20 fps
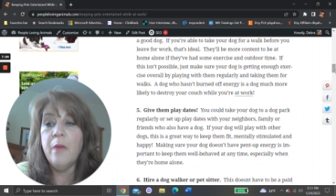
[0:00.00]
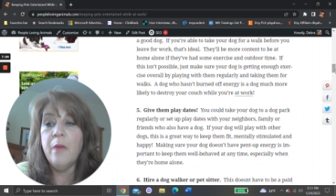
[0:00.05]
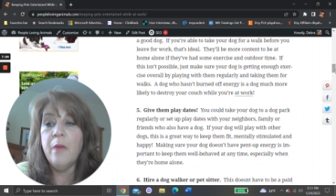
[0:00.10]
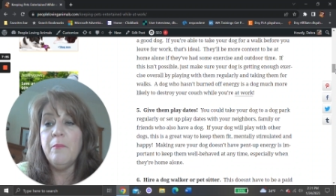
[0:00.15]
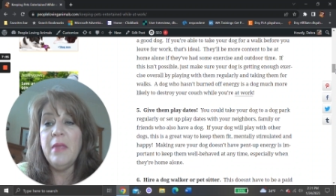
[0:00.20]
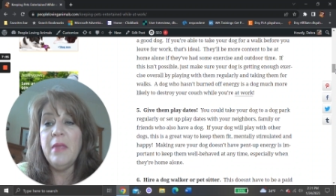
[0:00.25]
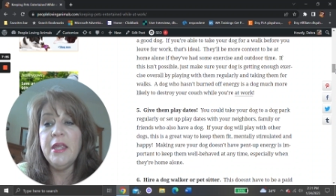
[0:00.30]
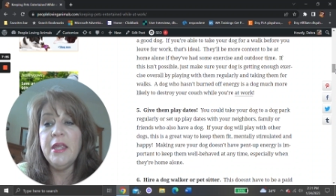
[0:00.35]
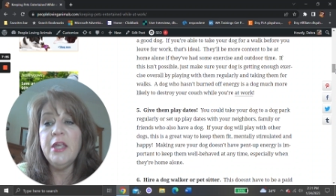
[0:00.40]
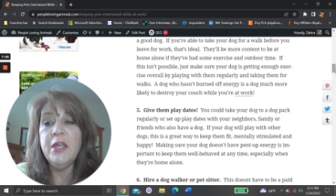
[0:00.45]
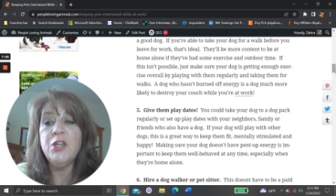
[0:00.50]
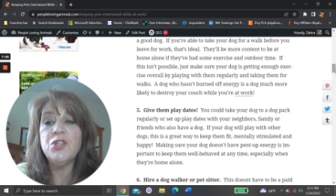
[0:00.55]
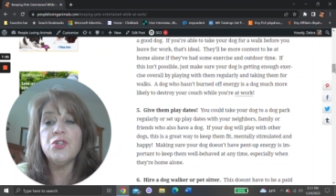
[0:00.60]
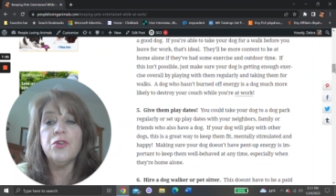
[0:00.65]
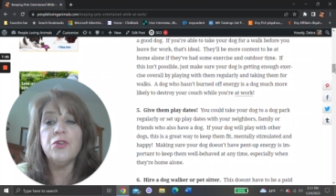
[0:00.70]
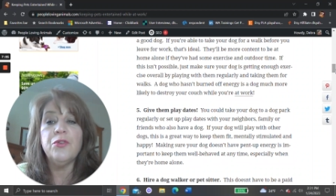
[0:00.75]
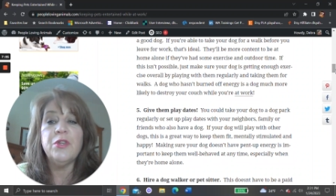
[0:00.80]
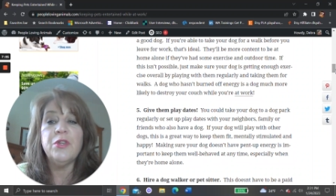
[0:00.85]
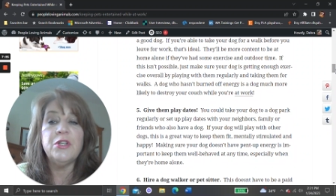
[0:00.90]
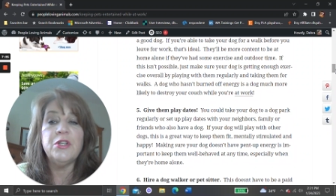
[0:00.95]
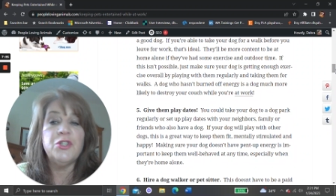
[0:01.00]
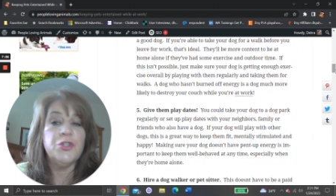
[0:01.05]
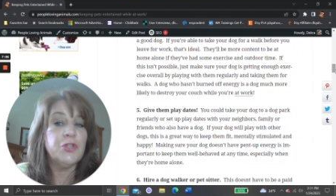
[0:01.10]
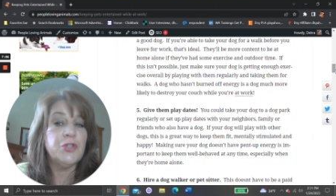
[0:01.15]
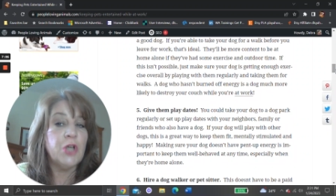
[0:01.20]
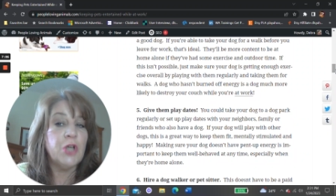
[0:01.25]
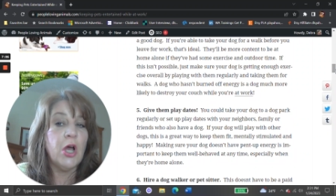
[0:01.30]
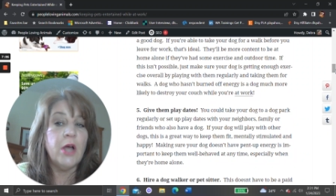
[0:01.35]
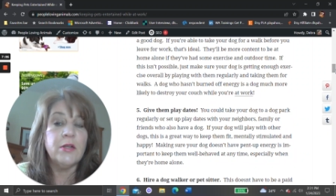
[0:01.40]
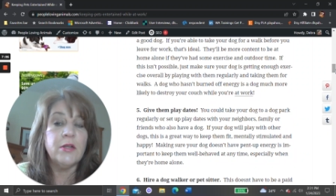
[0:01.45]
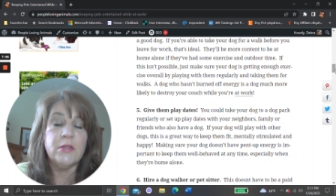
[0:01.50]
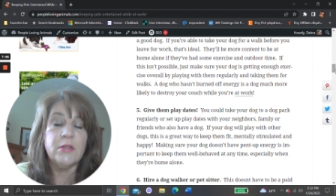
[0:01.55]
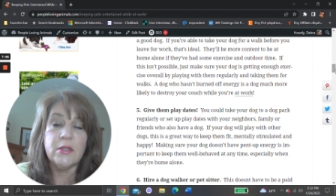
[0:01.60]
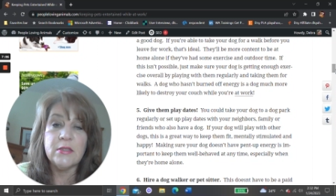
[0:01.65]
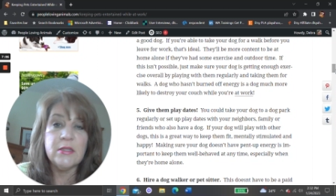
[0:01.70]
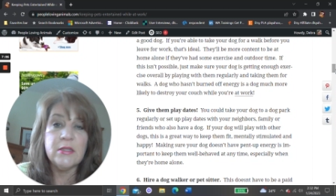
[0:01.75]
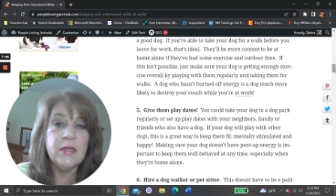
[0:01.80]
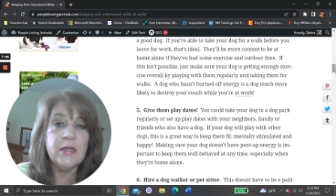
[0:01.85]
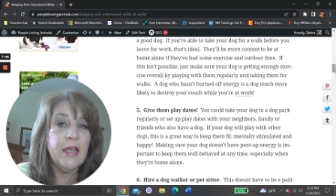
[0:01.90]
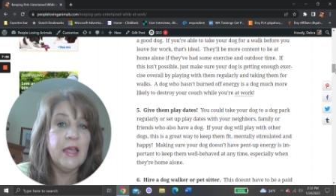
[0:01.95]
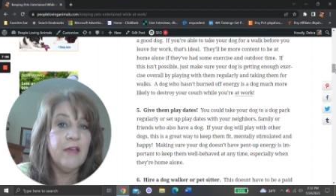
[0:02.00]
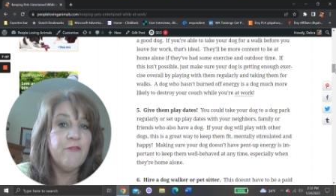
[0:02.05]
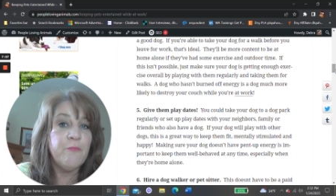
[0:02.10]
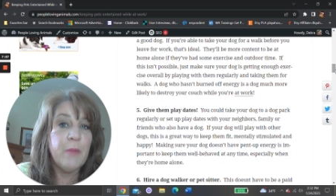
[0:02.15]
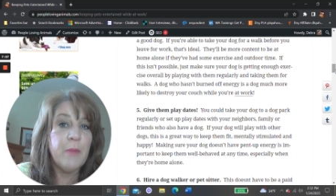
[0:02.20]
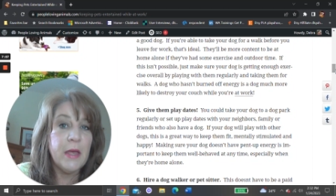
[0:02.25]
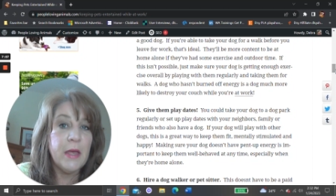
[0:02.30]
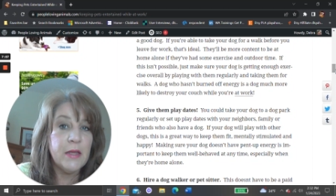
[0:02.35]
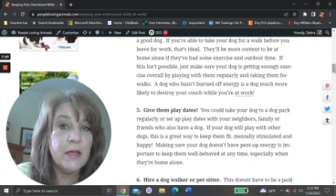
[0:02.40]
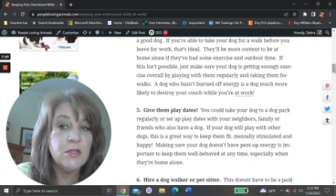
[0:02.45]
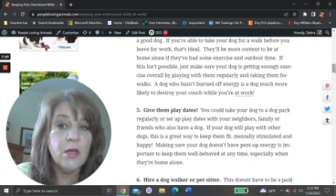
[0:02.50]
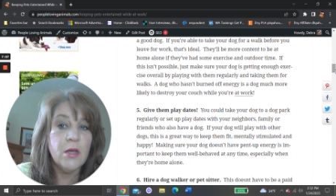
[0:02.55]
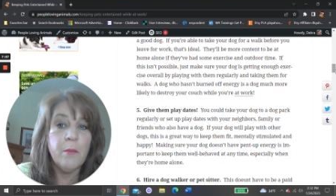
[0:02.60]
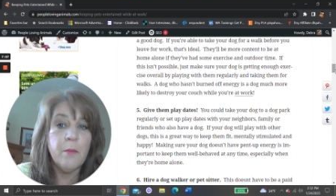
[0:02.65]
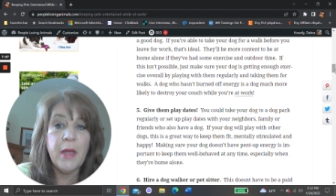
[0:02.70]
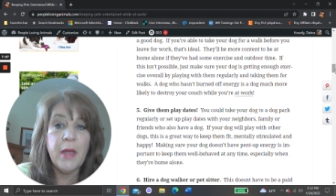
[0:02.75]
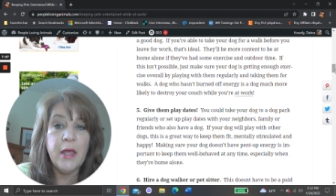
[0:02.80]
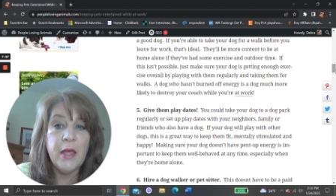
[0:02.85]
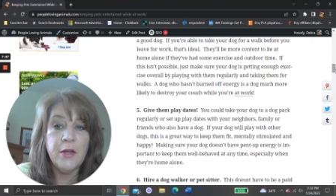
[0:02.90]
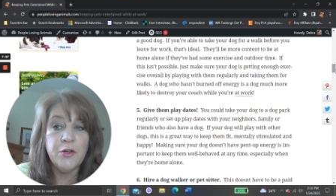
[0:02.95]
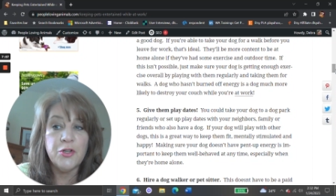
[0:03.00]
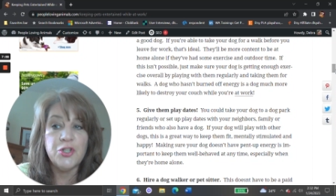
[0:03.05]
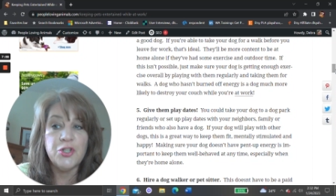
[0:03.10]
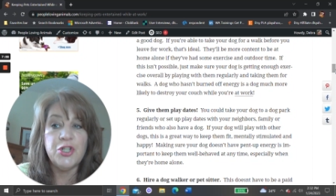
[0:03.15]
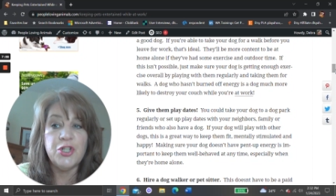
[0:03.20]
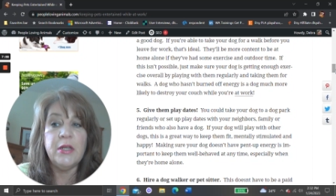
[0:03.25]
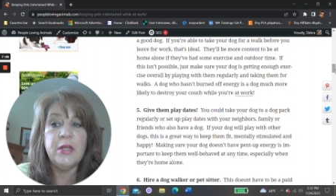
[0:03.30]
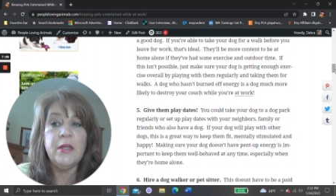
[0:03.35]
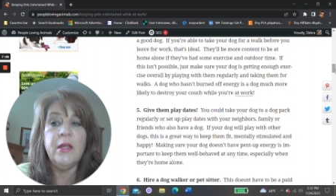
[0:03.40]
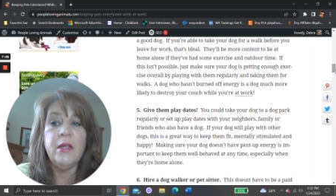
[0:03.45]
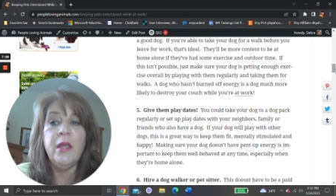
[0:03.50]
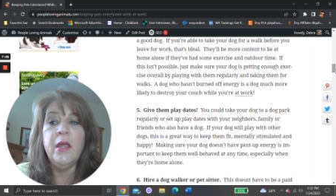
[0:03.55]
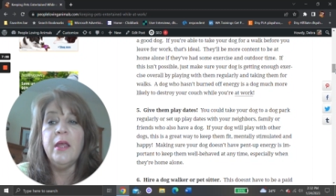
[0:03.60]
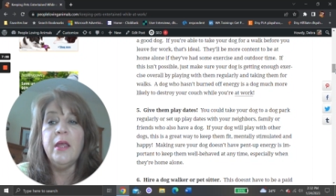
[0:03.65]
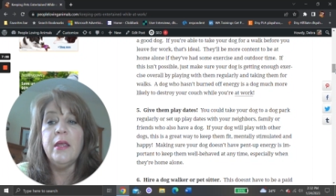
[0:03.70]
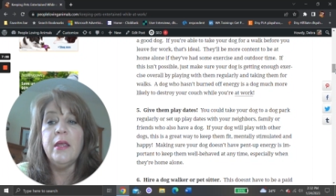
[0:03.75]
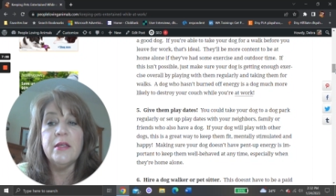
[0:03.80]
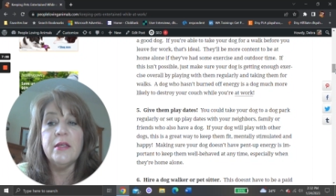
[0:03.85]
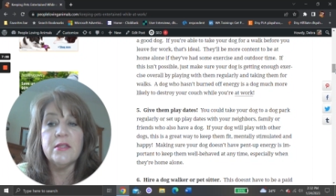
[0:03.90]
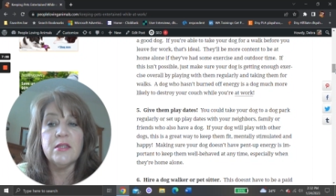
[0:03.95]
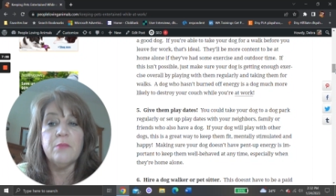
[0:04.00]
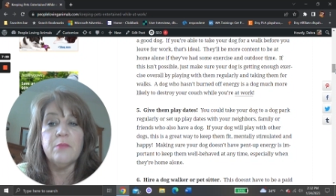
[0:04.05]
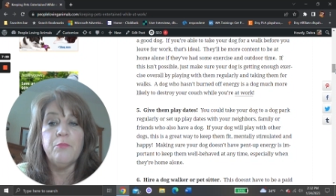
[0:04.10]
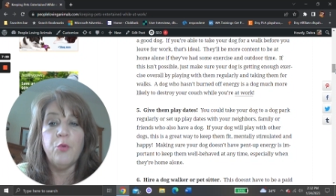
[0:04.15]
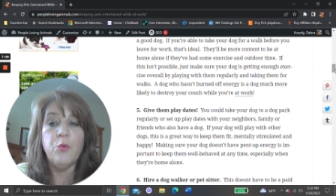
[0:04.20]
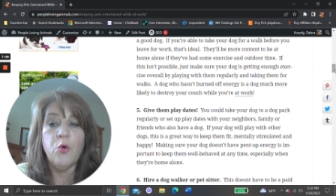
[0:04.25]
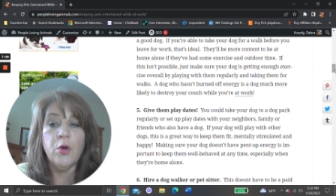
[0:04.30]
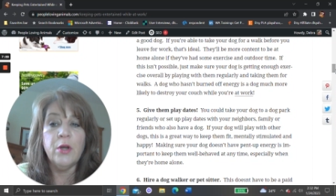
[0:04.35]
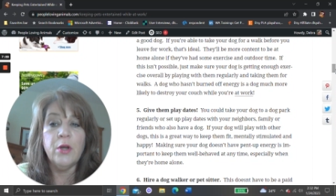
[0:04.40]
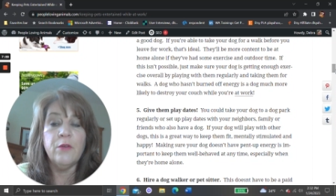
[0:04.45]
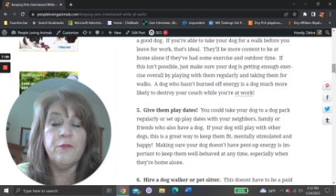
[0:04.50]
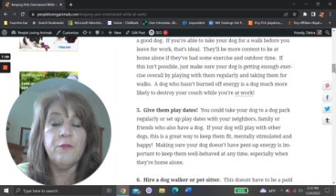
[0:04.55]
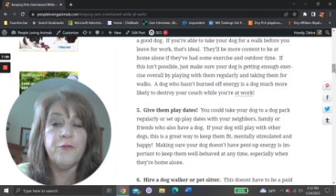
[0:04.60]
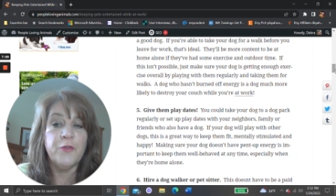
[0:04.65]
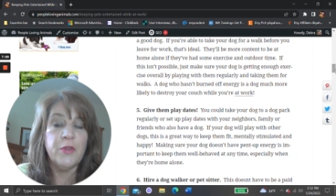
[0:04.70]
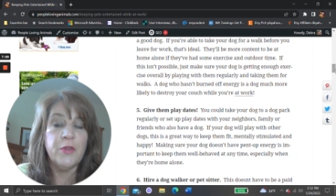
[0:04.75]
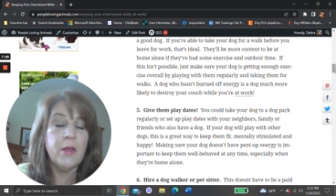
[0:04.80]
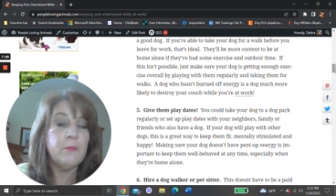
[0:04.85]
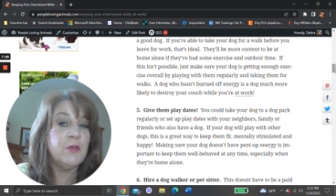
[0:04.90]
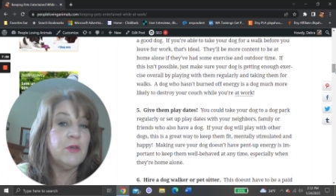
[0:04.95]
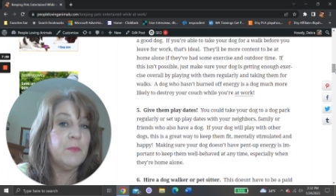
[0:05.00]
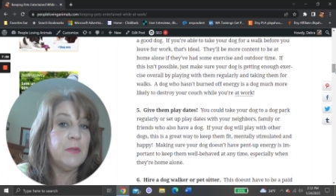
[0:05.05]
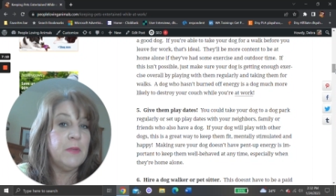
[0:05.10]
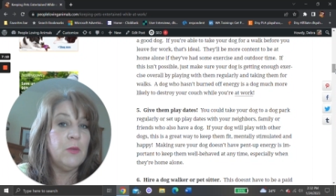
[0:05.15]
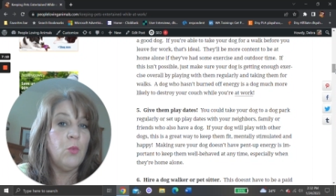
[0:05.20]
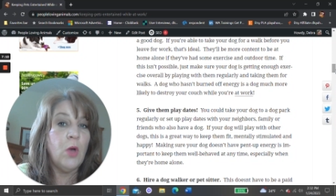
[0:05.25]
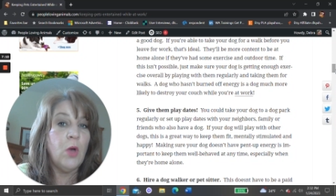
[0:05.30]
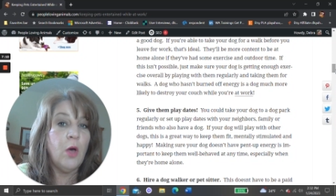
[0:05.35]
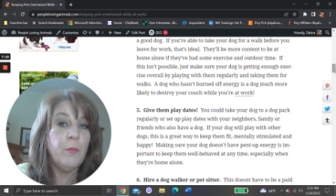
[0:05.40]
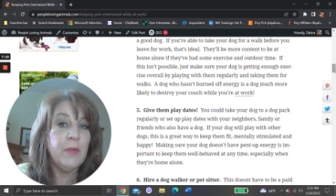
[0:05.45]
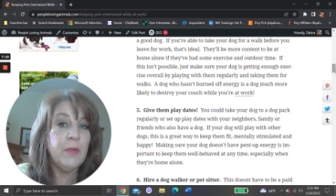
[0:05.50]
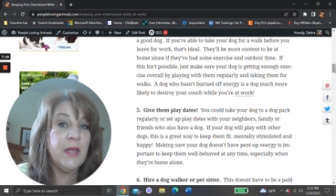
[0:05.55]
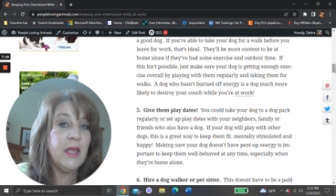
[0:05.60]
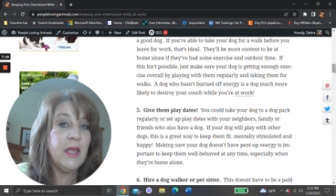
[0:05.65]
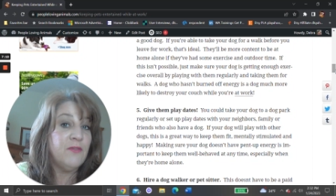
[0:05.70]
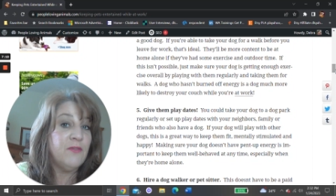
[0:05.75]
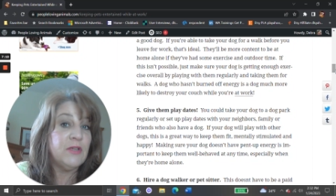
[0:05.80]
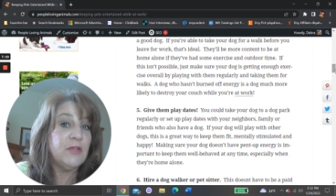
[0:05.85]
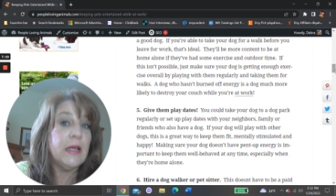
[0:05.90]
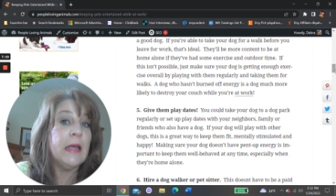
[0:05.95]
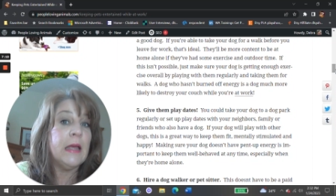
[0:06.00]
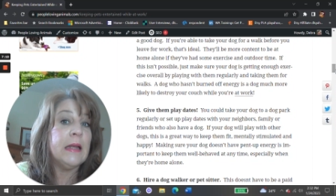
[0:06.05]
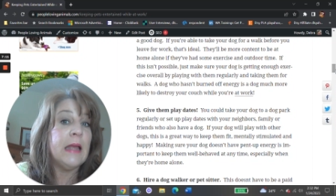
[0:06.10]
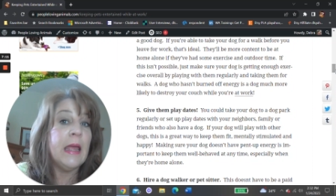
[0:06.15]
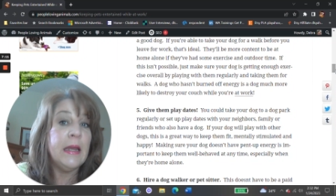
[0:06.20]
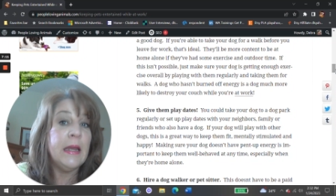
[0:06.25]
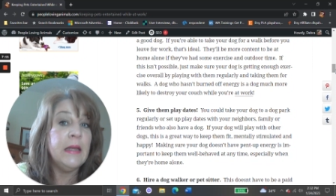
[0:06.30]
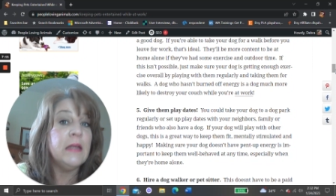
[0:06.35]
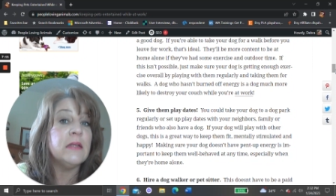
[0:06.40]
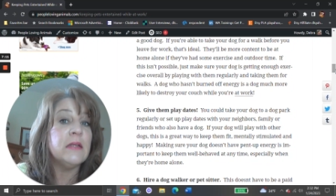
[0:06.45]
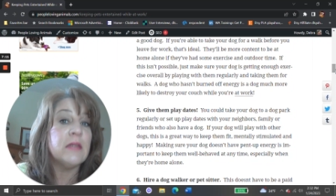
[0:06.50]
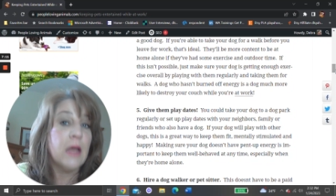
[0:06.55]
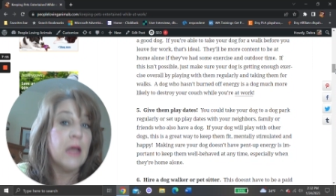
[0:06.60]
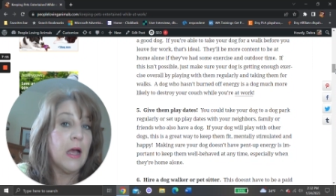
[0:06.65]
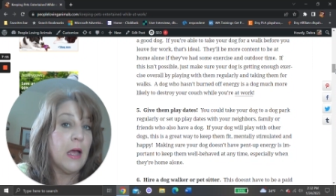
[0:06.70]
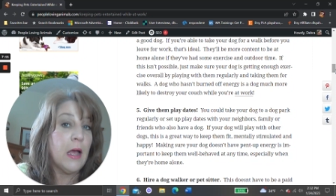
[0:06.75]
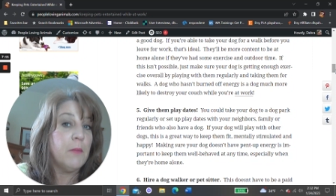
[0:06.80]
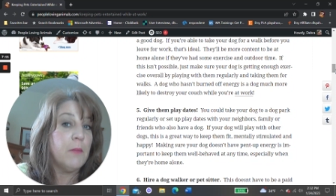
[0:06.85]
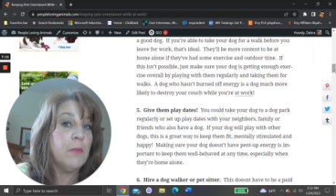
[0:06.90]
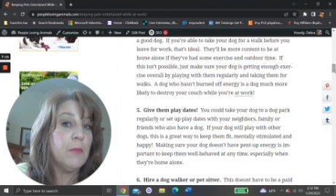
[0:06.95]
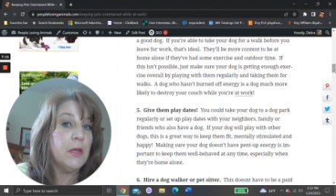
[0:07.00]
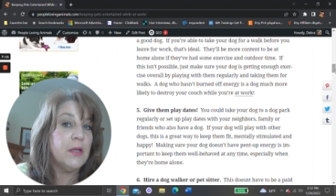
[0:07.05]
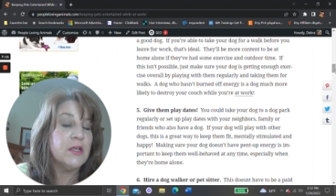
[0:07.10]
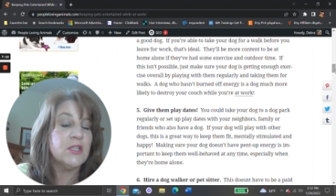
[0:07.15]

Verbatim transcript: Making sure that your dog doesn't have pent up energy is important for them to be well behaved at any time,